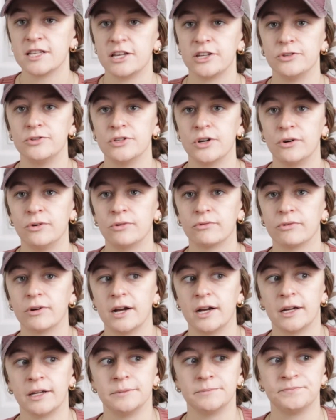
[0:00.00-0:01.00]
that you don't
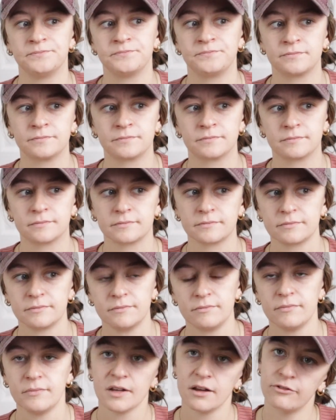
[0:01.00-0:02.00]
run
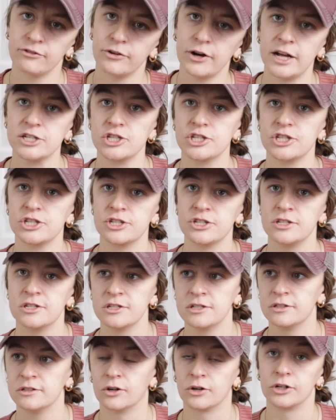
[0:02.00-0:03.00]
fresh
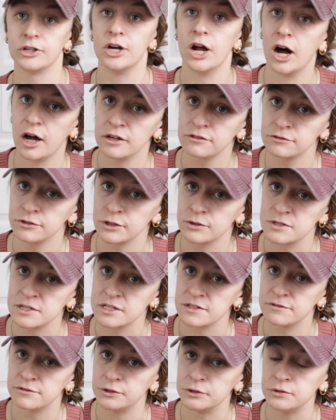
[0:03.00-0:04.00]
or
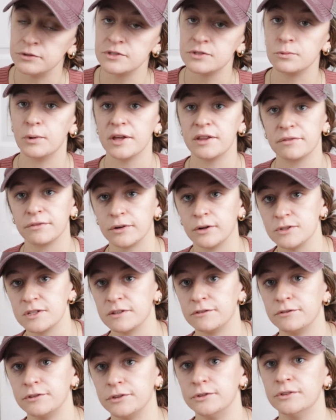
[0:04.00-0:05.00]
non-frozen foods with
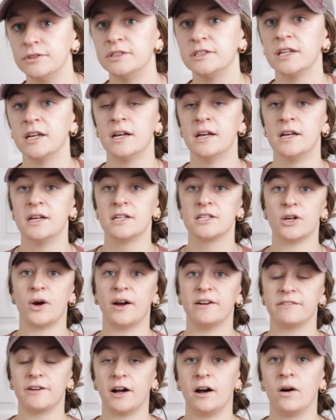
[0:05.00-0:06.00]
frozen foods. So
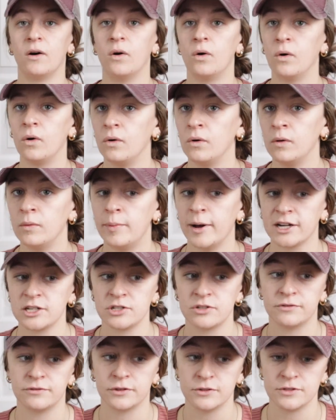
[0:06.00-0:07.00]
I've got a whole
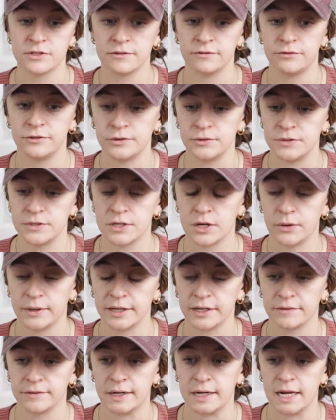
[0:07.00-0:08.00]
batch of frozen foods
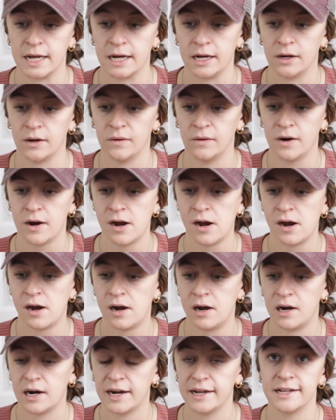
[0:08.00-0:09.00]
going in right now.
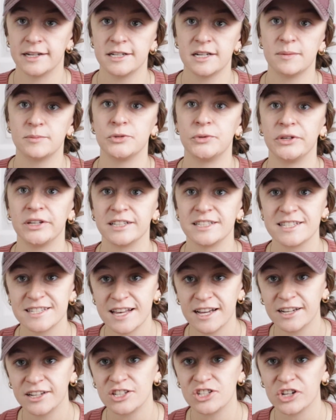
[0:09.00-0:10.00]
I ended up doing a
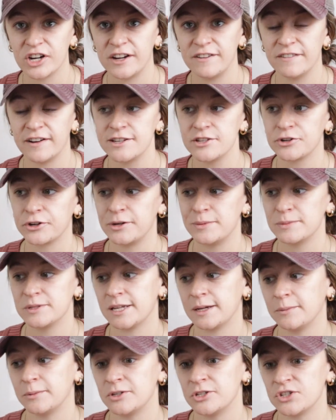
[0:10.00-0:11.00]
second tray of ice cream
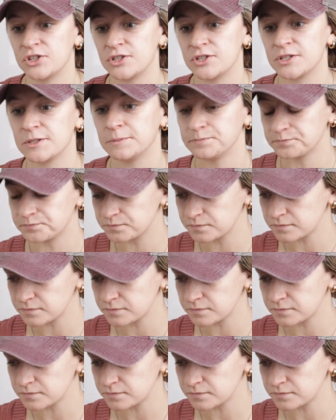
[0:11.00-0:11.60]
sandwiches.